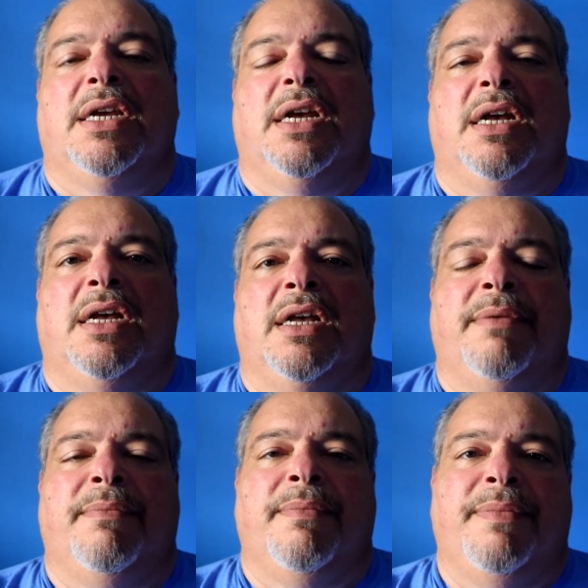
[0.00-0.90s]

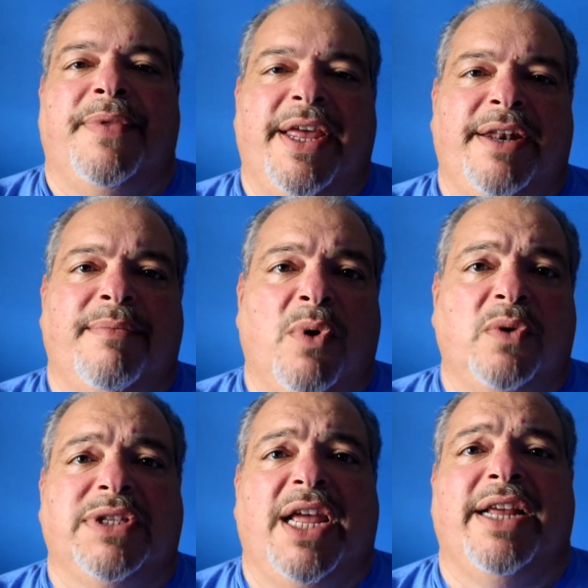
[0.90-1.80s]
Um, then
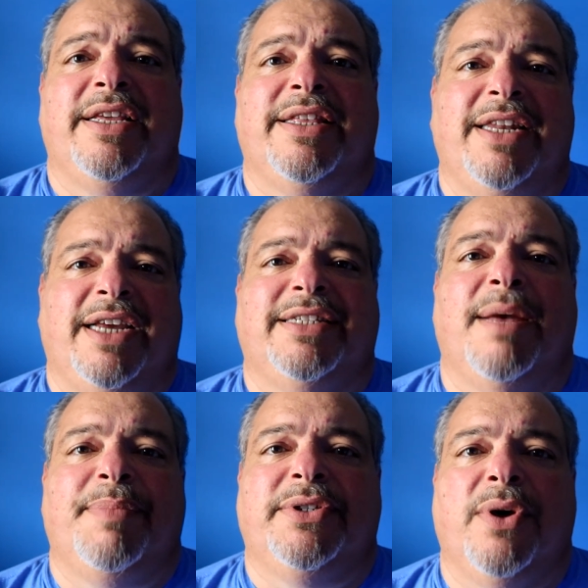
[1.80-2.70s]
most likely the next
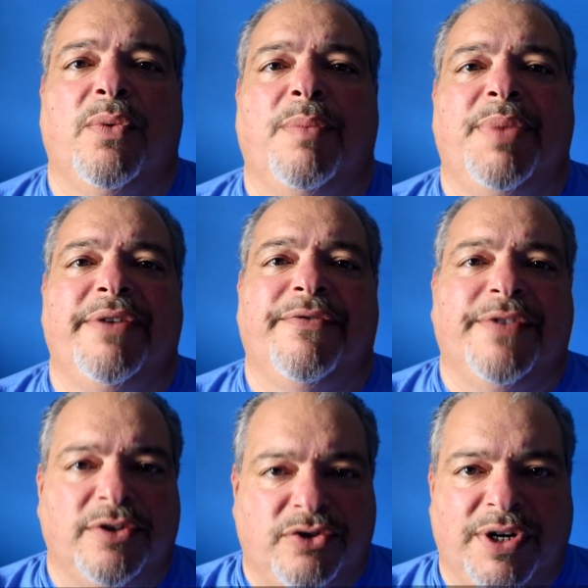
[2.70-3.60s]
episode will be
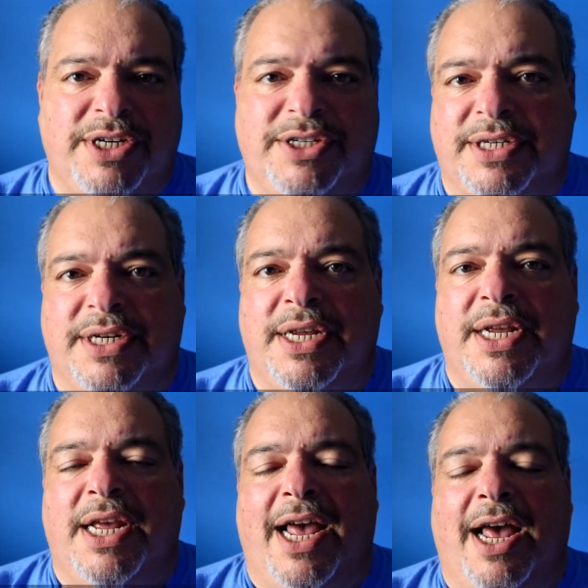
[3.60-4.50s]
filtration
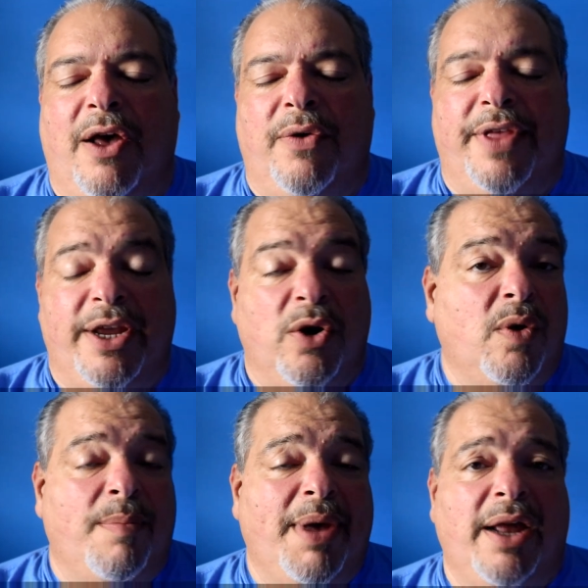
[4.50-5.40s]
how they
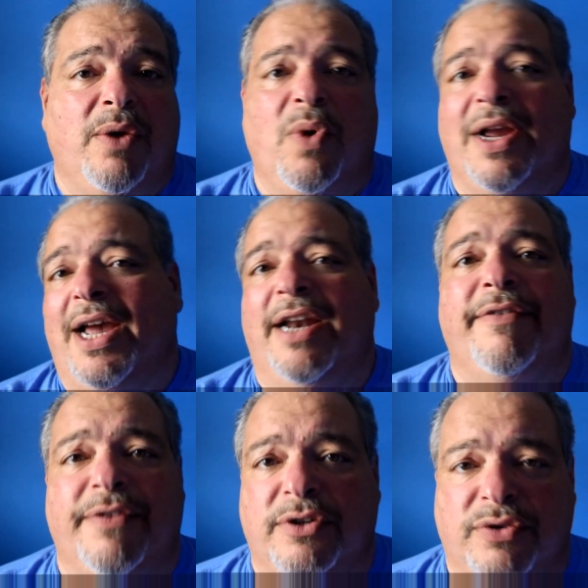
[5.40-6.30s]
go about it. What kind
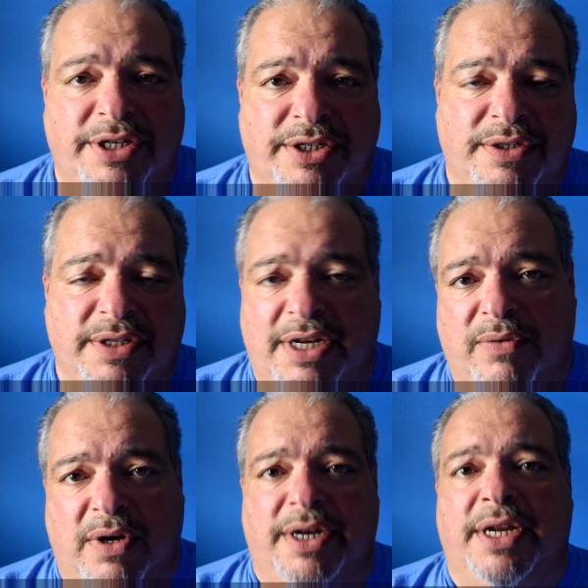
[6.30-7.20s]
of filtration do they
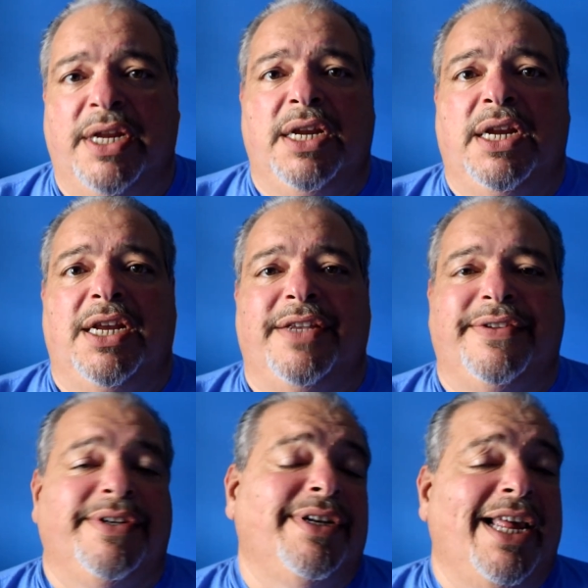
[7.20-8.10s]
run?
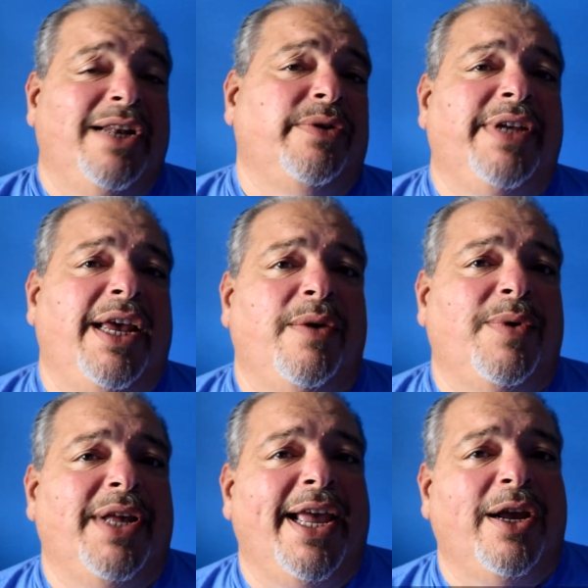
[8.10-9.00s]
Is it a nano tank
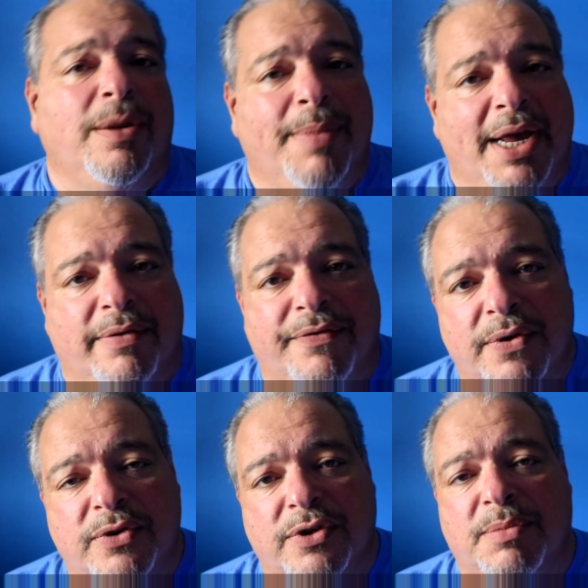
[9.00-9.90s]
with a hang on the back
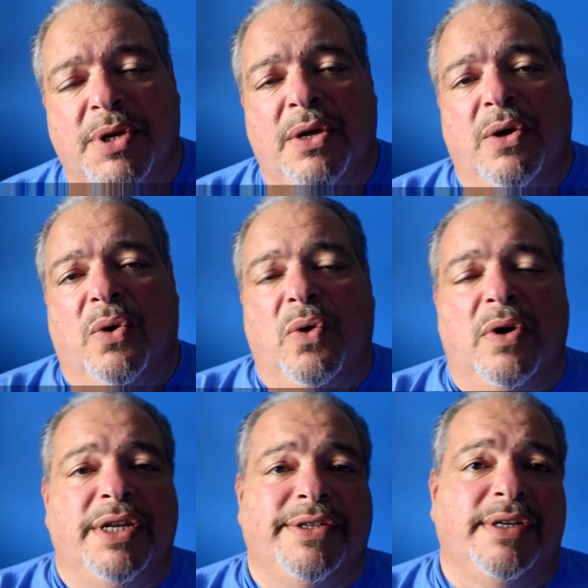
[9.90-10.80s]
refugium,
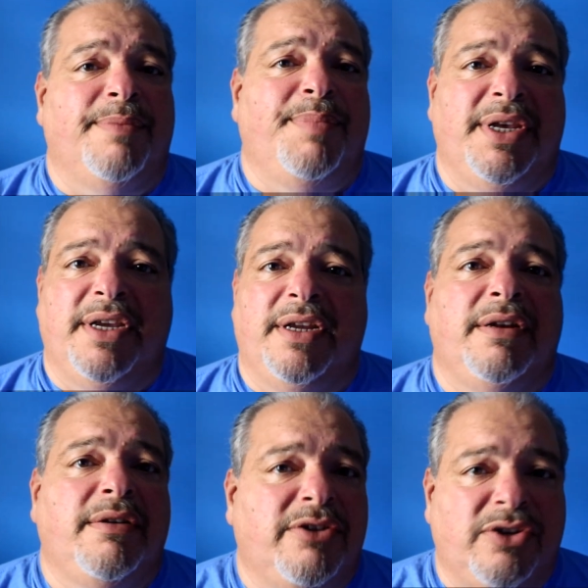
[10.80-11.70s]
or is it a big
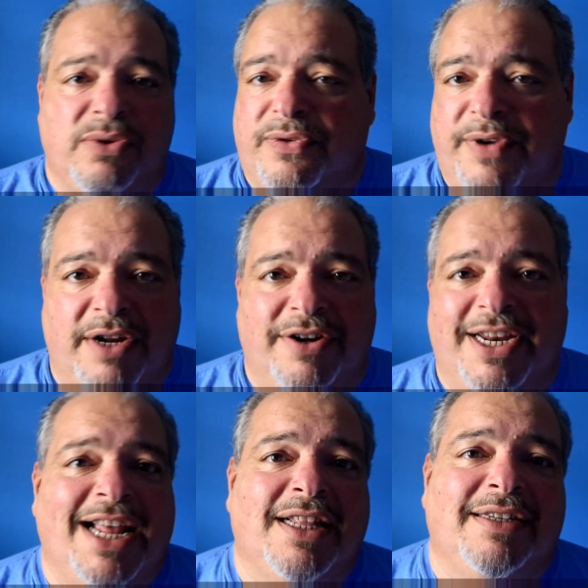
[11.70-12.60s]
two,
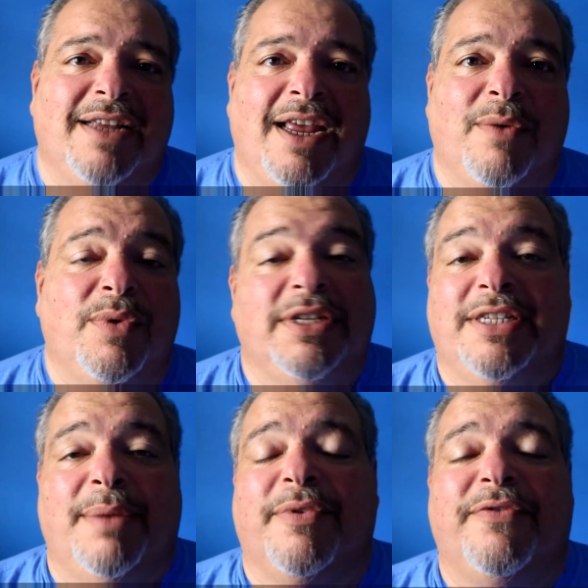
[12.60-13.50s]
300 gallon tank with a
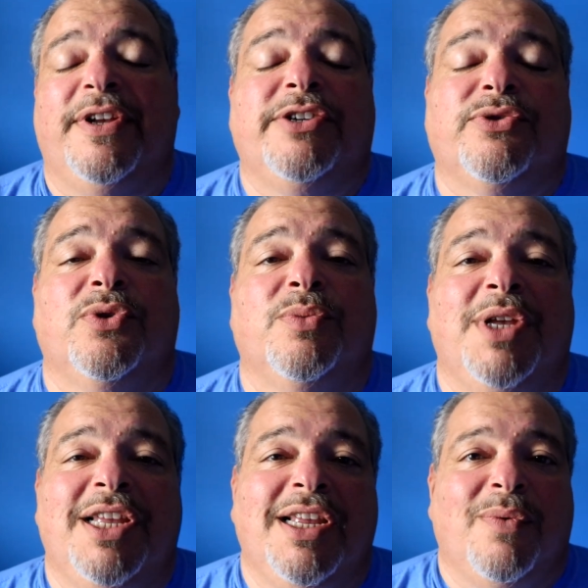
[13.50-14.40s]
separate fish room
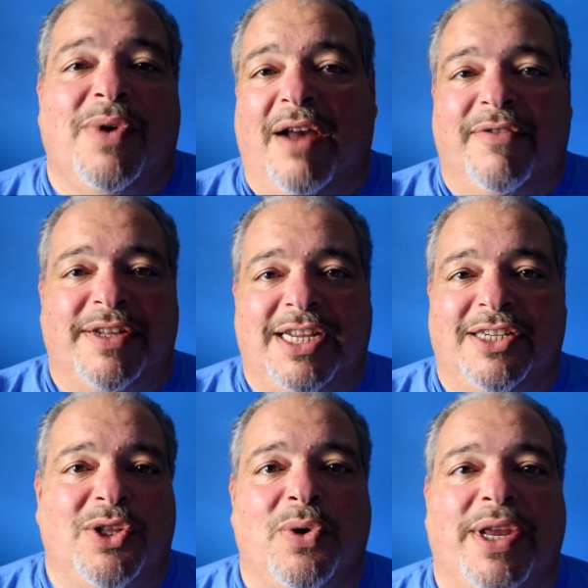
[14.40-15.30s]
where everything
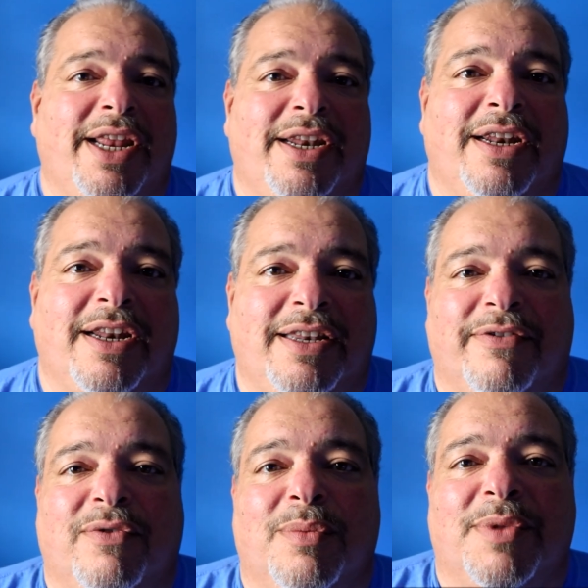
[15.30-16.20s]
is located in a
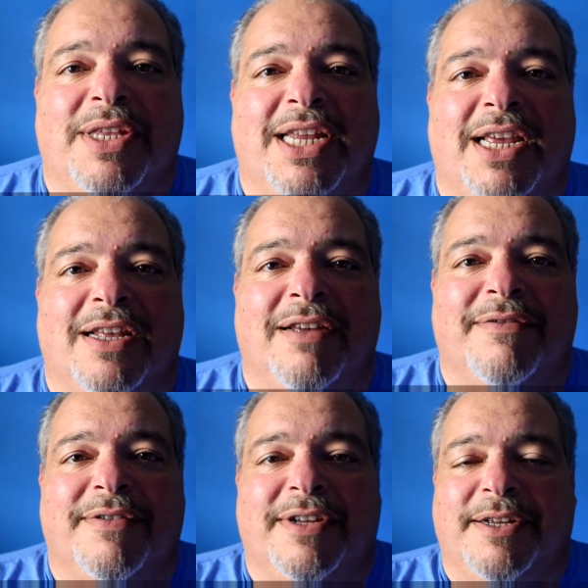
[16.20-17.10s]
different room of the,
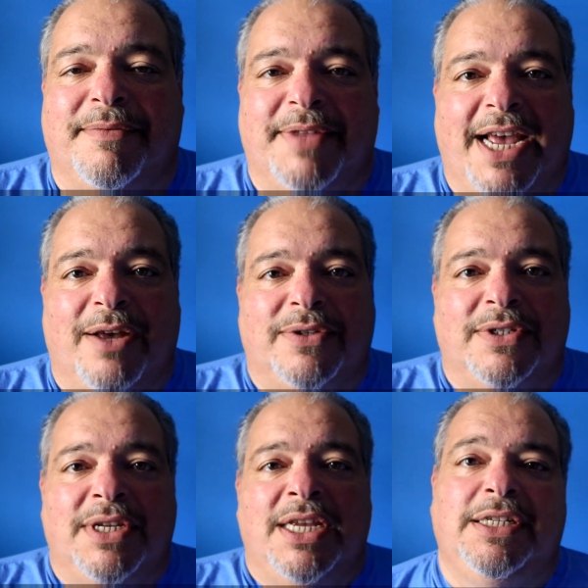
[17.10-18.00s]
of, uh, the house?